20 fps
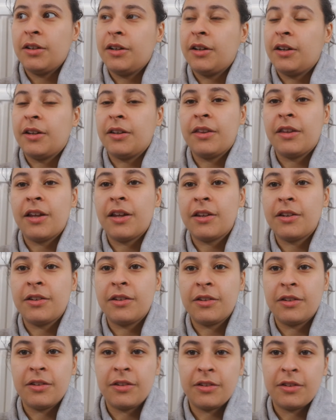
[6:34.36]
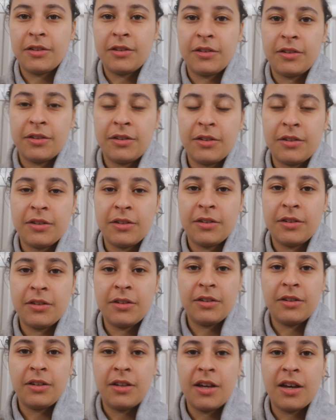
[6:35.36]
and then,
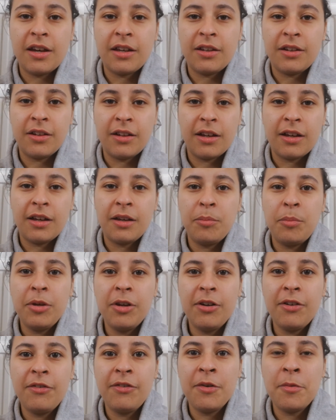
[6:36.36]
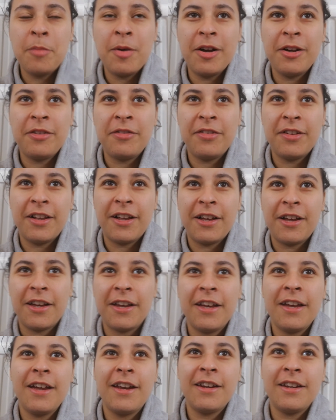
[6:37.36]
yeah, you're like a beautiful butterfly
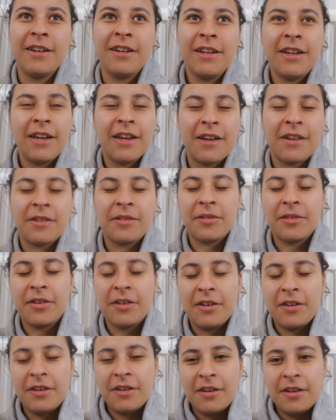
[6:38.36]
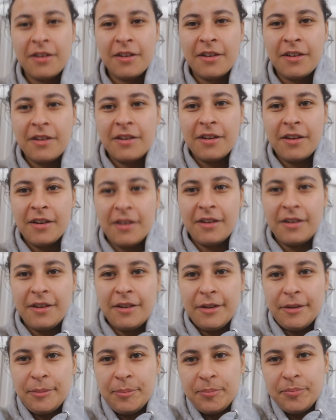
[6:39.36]
again and again.
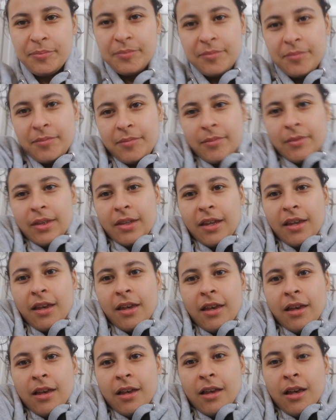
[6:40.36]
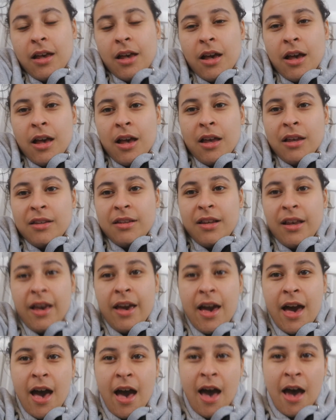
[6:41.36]
Um, so
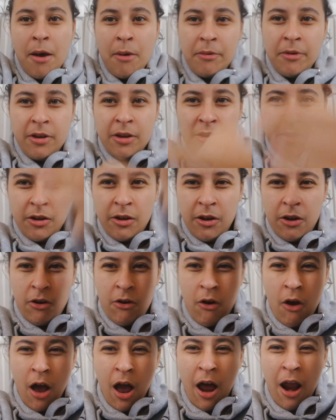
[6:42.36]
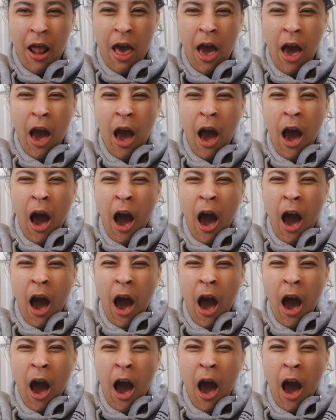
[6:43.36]
yeah, I'm just trying to